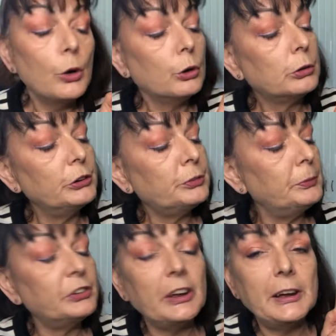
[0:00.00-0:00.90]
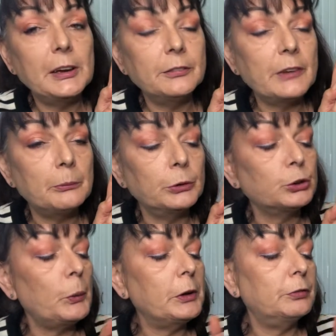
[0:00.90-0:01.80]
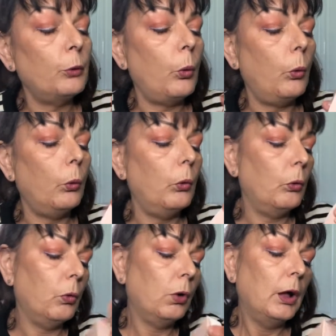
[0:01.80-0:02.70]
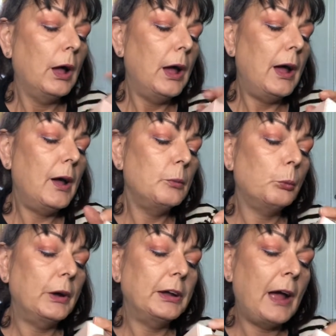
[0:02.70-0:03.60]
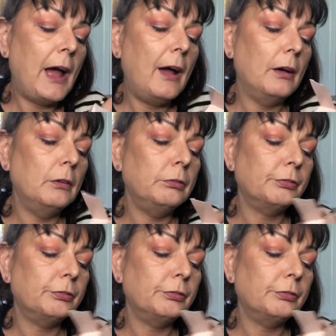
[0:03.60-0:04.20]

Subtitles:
Christmas Eve, number 24. And we have